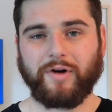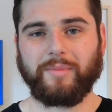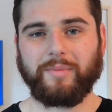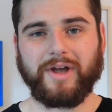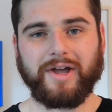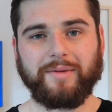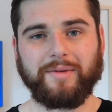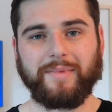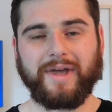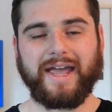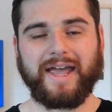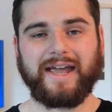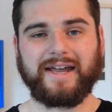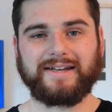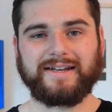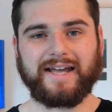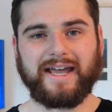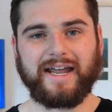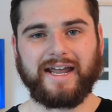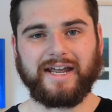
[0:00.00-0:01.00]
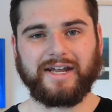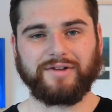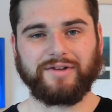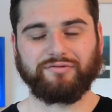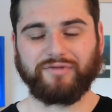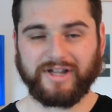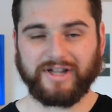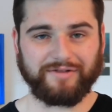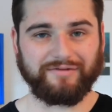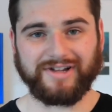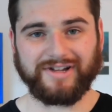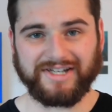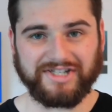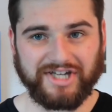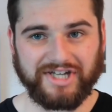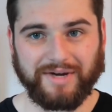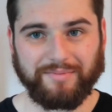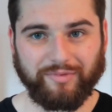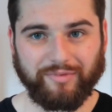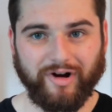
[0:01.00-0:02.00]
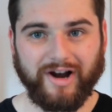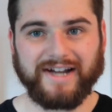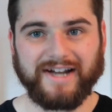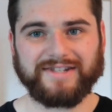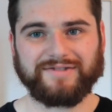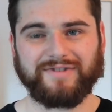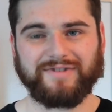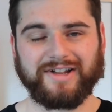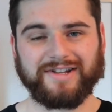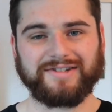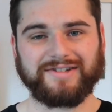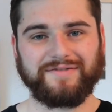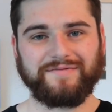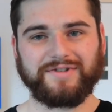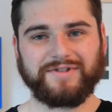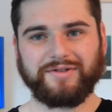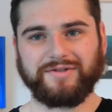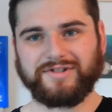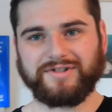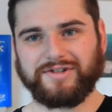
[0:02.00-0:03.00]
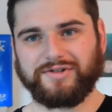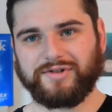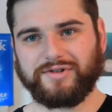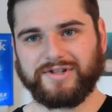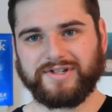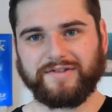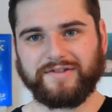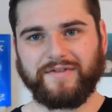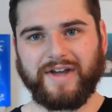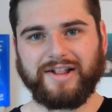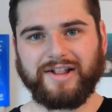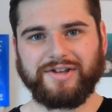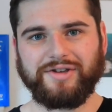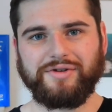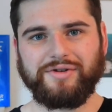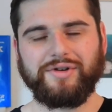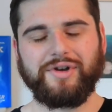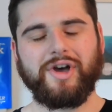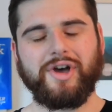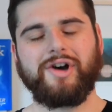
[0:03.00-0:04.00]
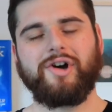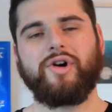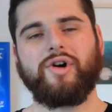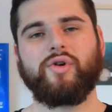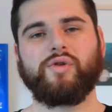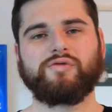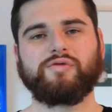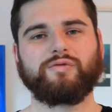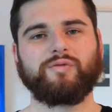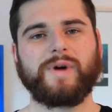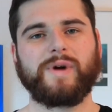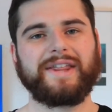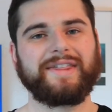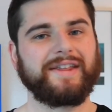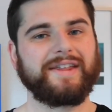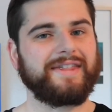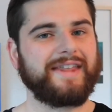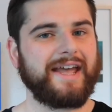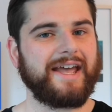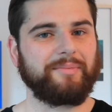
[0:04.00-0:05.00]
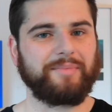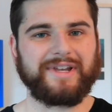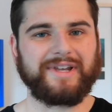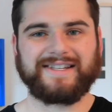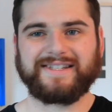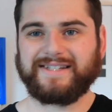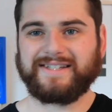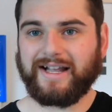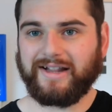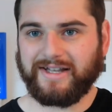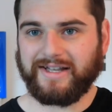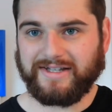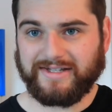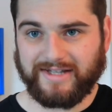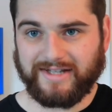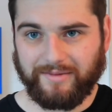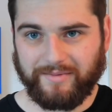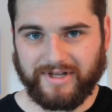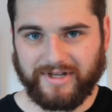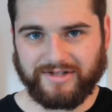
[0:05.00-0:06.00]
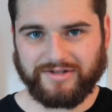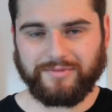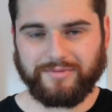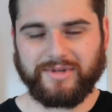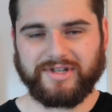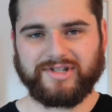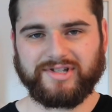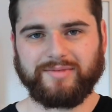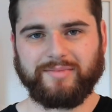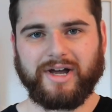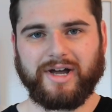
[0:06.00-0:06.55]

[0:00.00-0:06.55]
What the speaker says: from him at a really, really cheap price relative to its intrinsic value, or whether that be selling something to Mr.